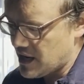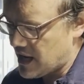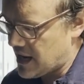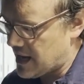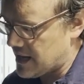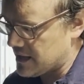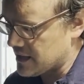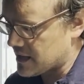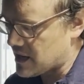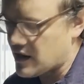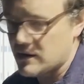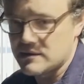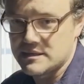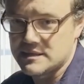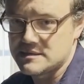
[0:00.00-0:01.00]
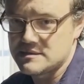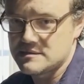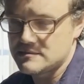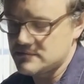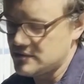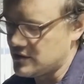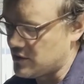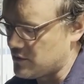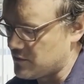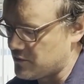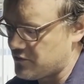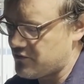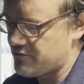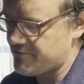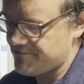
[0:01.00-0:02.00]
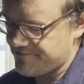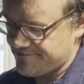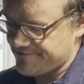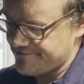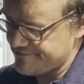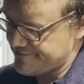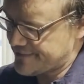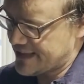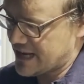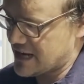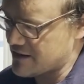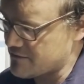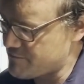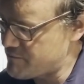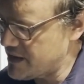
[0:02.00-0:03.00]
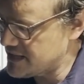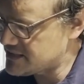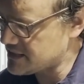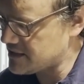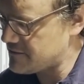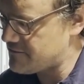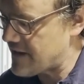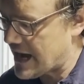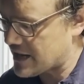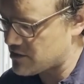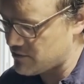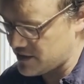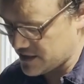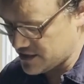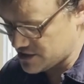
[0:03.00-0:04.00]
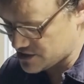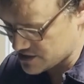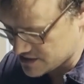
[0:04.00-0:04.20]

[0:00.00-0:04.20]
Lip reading: on a car that's, got a basically factory ignition